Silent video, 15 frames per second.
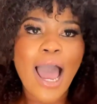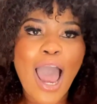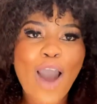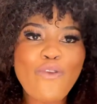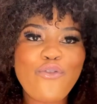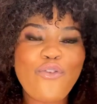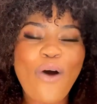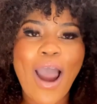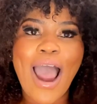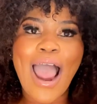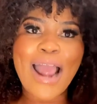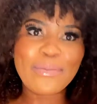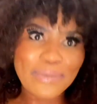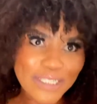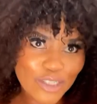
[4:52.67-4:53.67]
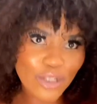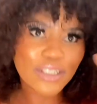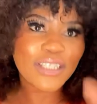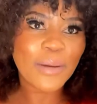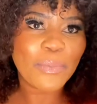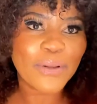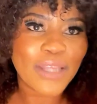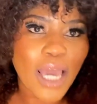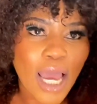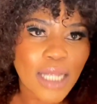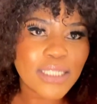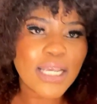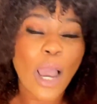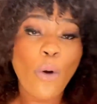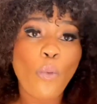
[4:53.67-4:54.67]
Au revoir. And please don't skip on the
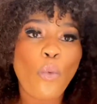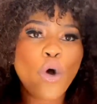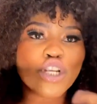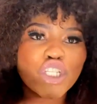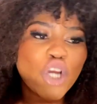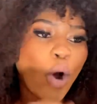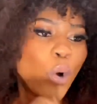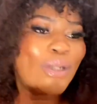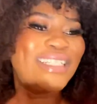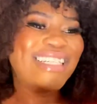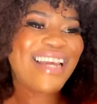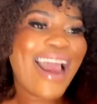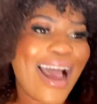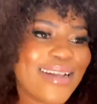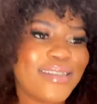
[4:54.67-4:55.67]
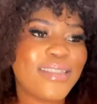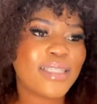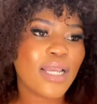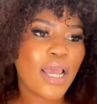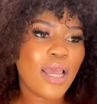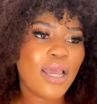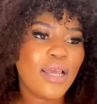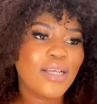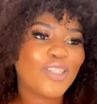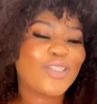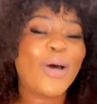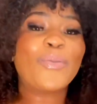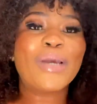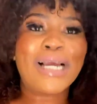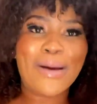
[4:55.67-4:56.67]
ads. Yeah, watch all the ads
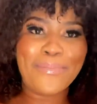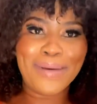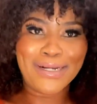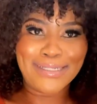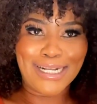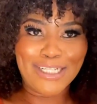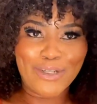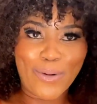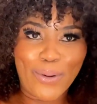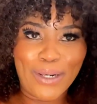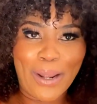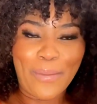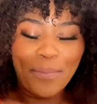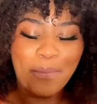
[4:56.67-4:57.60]
so we can make the dollar.